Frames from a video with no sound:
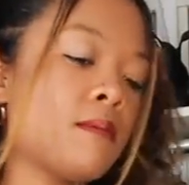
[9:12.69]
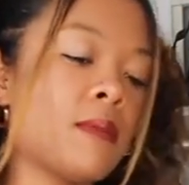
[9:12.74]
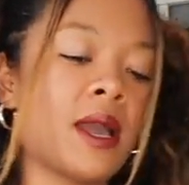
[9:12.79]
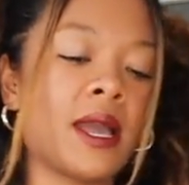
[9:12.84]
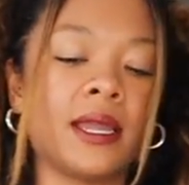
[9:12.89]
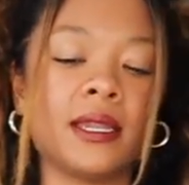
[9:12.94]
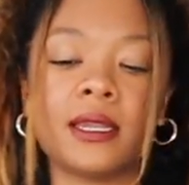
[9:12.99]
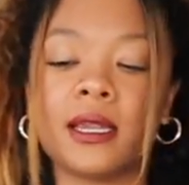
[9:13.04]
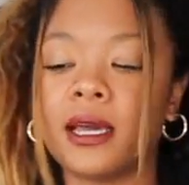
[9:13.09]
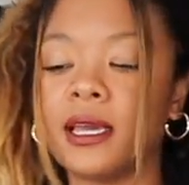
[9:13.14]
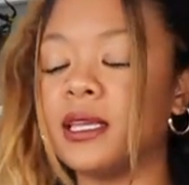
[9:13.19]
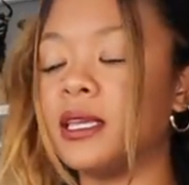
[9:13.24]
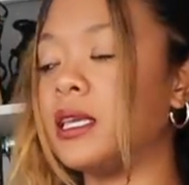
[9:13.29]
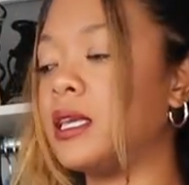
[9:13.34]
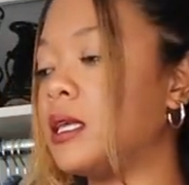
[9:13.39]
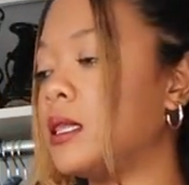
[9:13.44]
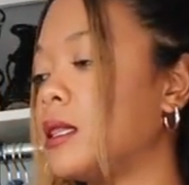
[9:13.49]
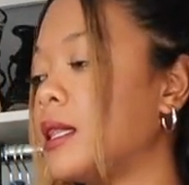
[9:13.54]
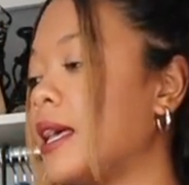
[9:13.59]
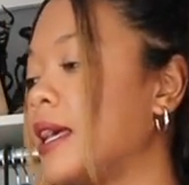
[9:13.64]
my
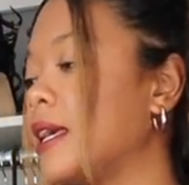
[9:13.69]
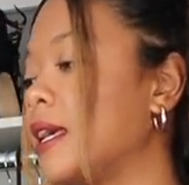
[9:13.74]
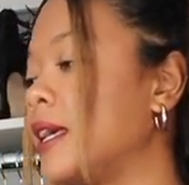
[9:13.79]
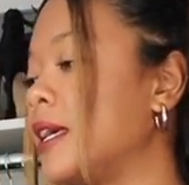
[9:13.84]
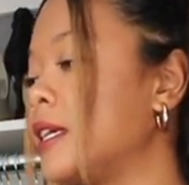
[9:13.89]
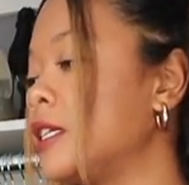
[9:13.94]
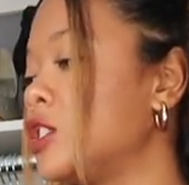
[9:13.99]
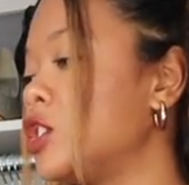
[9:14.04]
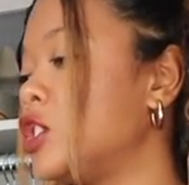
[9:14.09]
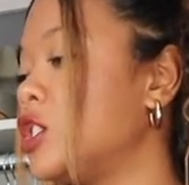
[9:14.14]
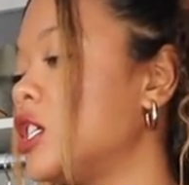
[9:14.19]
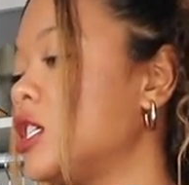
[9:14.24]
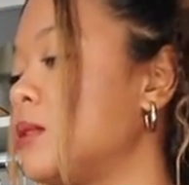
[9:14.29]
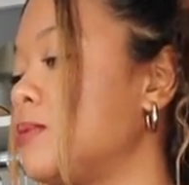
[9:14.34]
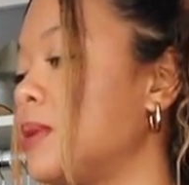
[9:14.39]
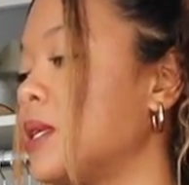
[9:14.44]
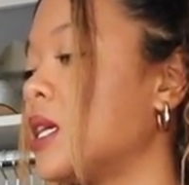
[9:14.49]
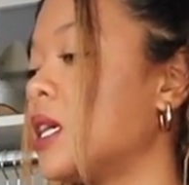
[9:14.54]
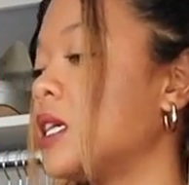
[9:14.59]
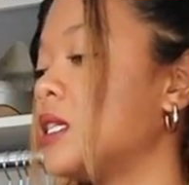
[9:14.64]
Nike leggings just
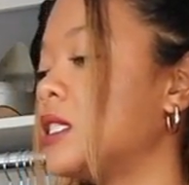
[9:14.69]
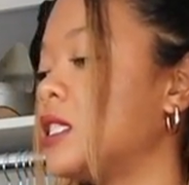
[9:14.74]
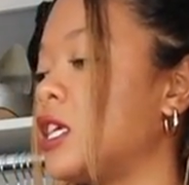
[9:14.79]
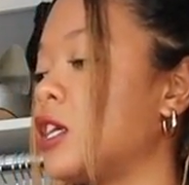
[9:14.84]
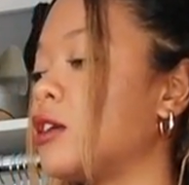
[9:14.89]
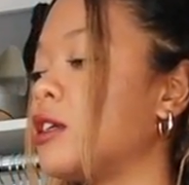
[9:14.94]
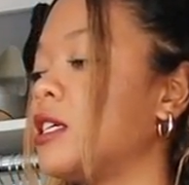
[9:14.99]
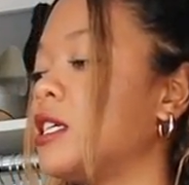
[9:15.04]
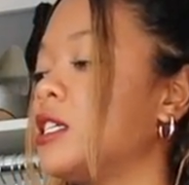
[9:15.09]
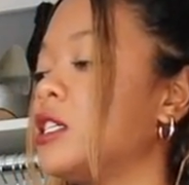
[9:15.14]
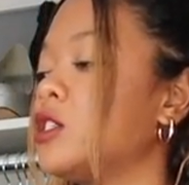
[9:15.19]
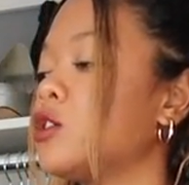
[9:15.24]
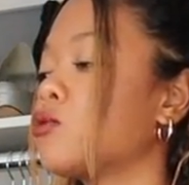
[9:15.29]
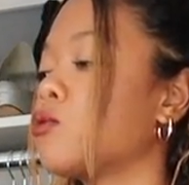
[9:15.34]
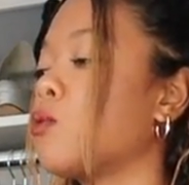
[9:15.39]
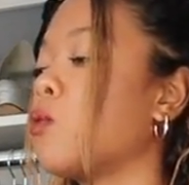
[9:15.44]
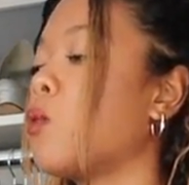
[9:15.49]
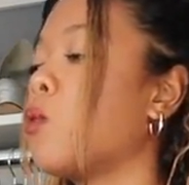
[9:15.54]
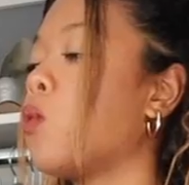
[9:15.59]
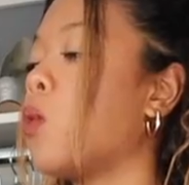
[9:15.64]
because there is
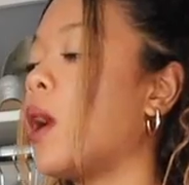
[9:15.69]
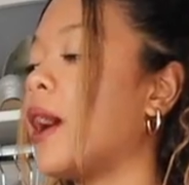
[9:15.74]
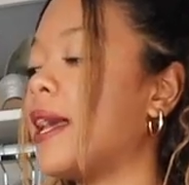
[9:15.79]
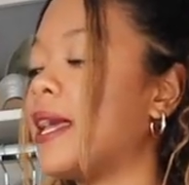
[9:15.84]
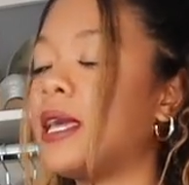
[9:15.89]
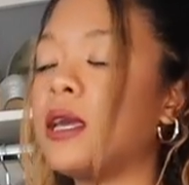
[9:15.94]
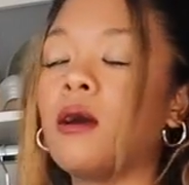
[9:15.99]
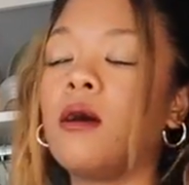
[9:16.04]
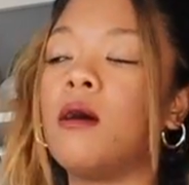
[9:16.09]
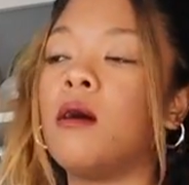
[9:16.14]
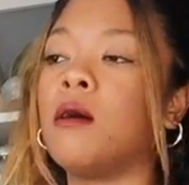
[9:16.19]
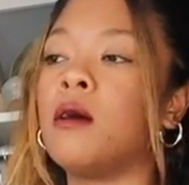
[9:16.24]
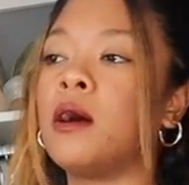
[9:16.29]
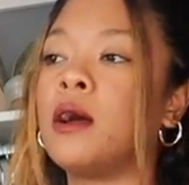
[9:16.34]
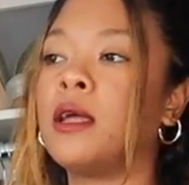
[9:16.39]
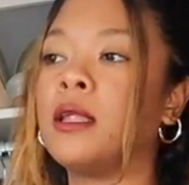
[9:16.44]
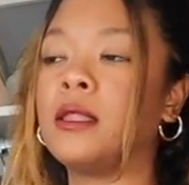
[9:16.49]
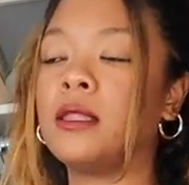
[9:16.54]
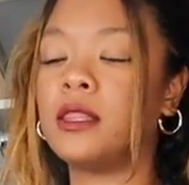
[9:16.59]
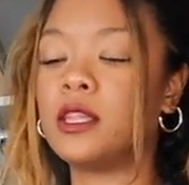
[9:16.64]
white
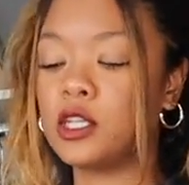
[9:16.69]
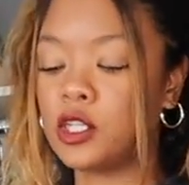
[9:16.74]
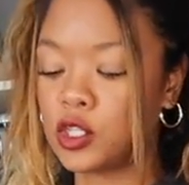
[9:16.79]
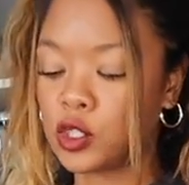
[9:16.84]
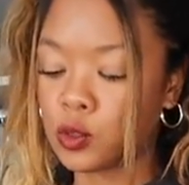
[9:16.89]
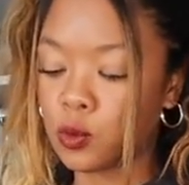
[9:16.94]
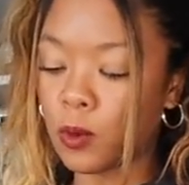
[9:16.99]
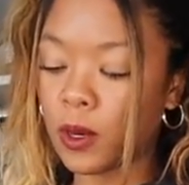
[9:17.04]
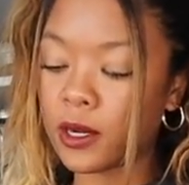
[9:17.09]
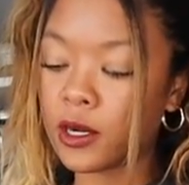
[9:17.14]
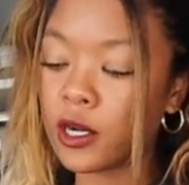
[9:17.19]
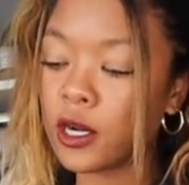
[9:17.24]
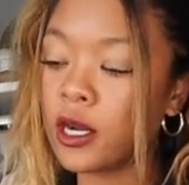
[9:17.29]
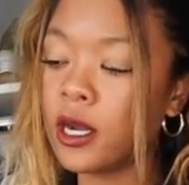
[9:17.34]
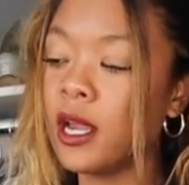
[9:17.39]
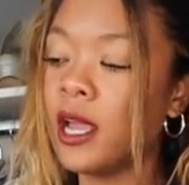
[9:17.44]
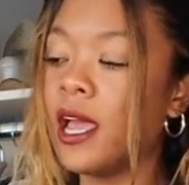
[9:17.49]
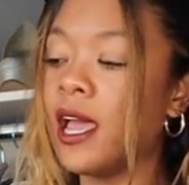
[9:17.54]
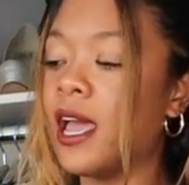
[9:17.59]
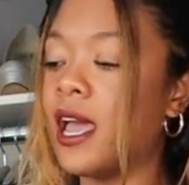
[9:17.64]
on the sweater
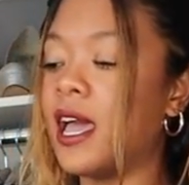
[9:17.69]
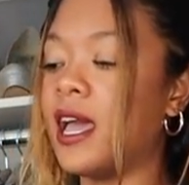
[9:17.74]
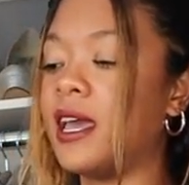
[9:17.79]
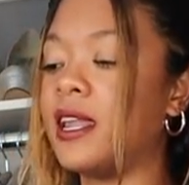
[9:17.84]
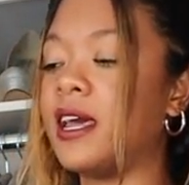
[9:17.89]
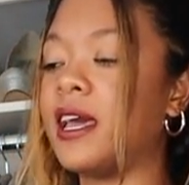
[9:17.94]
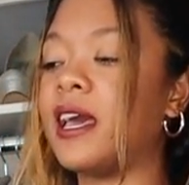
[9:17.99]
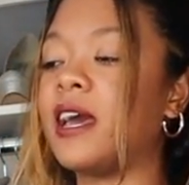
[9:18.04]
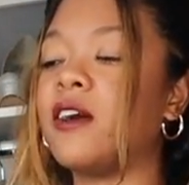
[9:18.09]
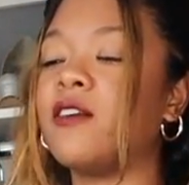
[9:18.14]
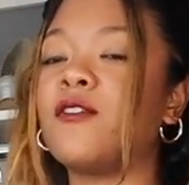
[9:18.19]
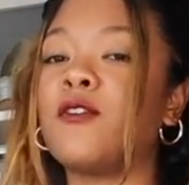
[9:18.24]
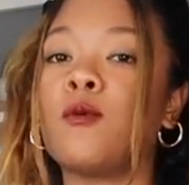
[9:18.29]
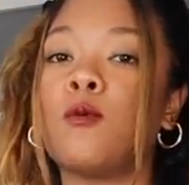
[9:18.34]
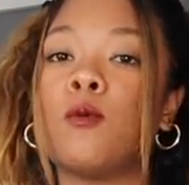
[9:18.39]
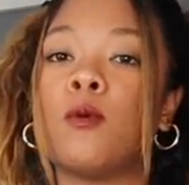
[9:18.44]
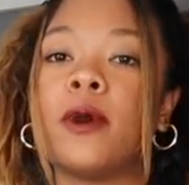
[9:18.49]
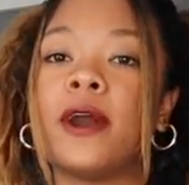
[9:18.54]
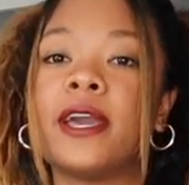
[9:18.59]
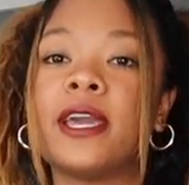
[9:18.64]
and I have
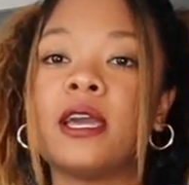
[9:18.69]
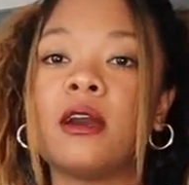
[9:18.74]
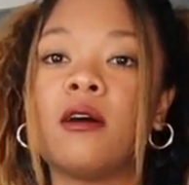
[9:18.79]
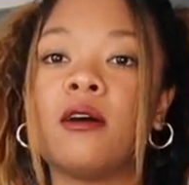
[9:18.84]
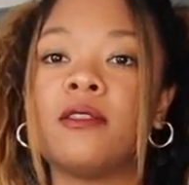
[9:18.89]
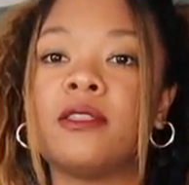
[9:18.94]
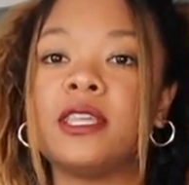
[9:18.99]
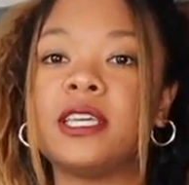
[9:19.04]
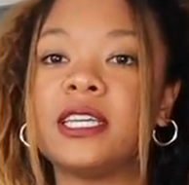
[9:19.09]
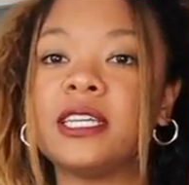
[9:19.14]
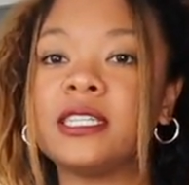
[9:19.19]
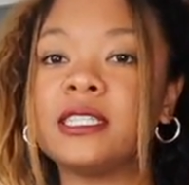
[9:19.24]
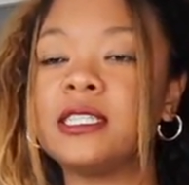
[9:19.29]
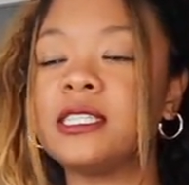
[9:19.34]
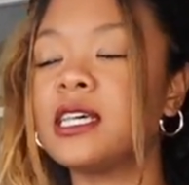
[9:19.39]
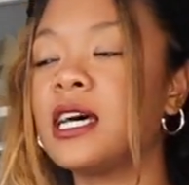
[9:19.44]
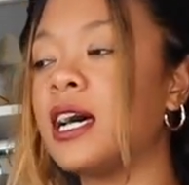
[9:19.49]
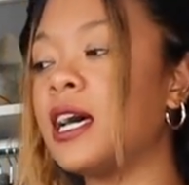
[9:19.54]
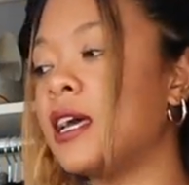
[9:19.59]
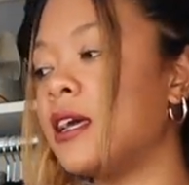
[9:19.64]
white on the
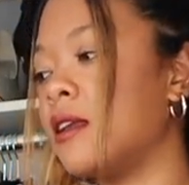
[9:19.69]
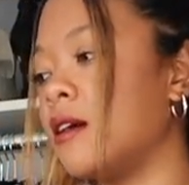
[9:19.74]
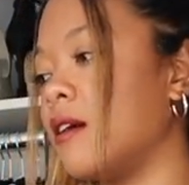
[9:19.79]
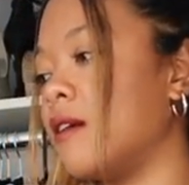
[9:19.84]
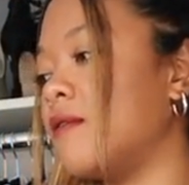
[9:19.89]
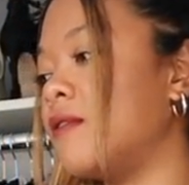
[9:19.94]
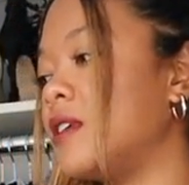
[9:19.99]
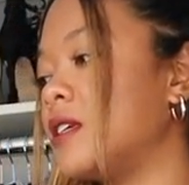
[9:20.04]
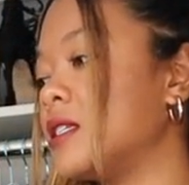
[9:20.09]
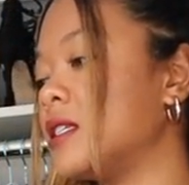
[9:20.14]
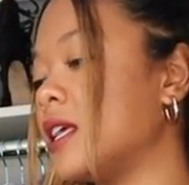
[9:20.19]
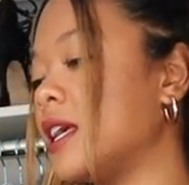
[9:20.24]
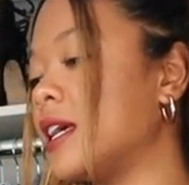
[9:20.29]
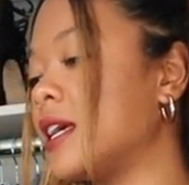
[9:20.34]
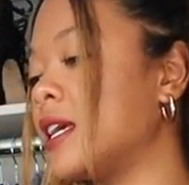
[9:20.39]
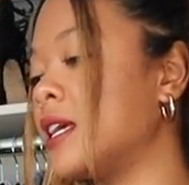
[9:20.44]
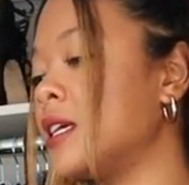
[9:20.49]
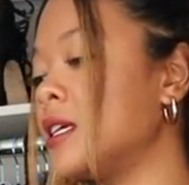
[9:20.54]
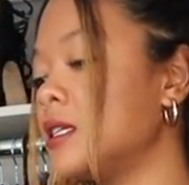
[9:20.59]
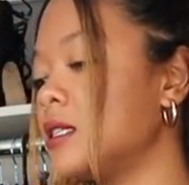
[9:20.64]
inside of these
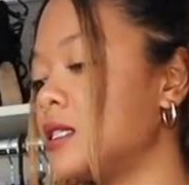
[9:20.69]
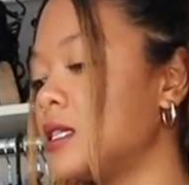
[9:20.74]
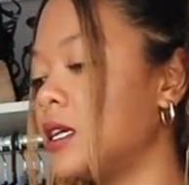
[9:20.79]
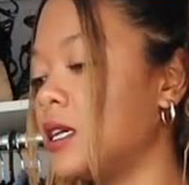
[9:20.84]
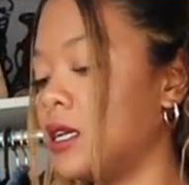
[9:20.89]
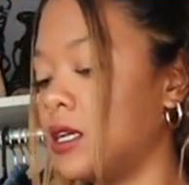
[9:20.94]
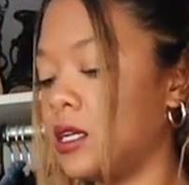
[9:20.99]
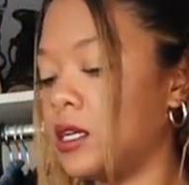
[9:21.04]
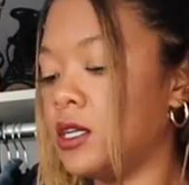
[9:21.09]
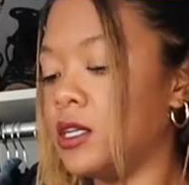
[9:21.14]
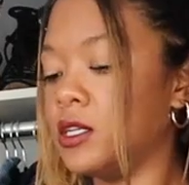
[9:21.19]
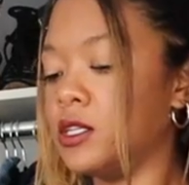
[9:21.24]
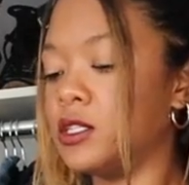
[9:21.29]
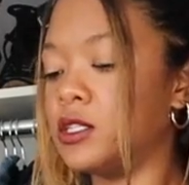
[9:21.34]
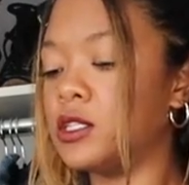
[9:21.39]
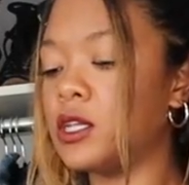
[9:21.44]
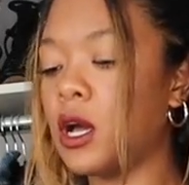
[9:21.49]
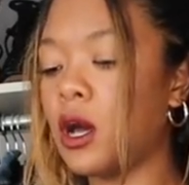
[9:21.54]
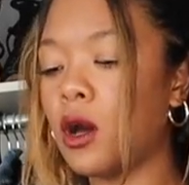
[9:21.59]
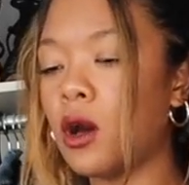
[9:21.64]
leggings.
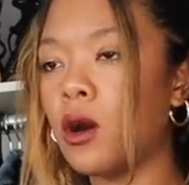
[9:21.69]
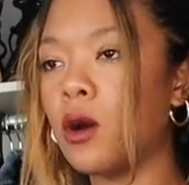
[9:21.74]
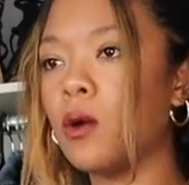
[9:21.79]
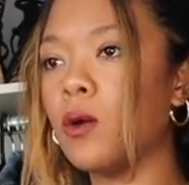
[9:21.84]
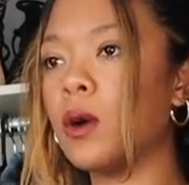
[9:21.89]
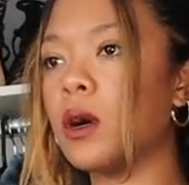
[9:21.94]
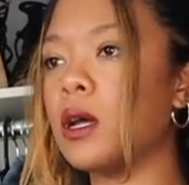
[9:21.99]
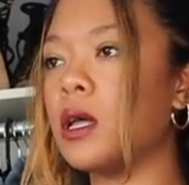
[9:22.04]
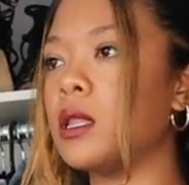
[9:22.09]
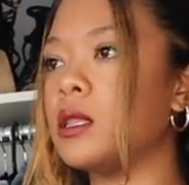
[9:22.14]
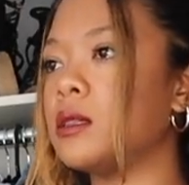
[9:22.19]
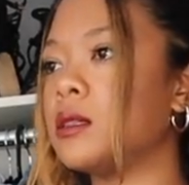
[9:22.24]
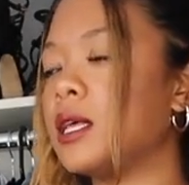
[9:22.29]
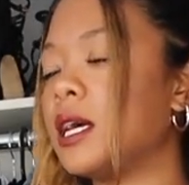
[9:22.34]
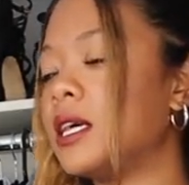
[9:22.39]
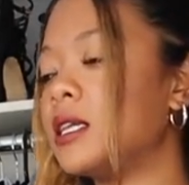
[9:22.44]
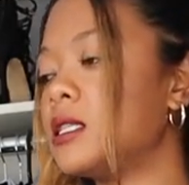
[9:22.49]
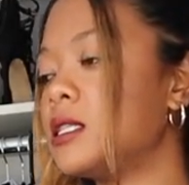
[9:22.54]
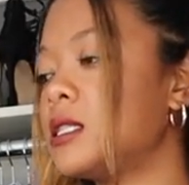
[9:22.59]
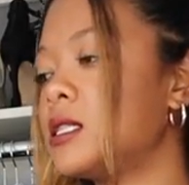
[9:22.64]
So
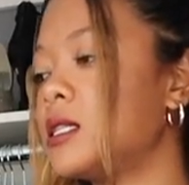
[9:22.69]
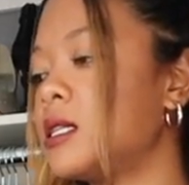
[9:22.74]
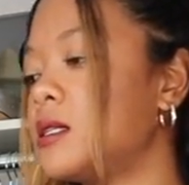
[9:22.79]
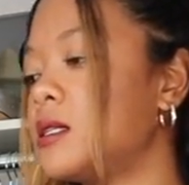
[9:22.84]
let's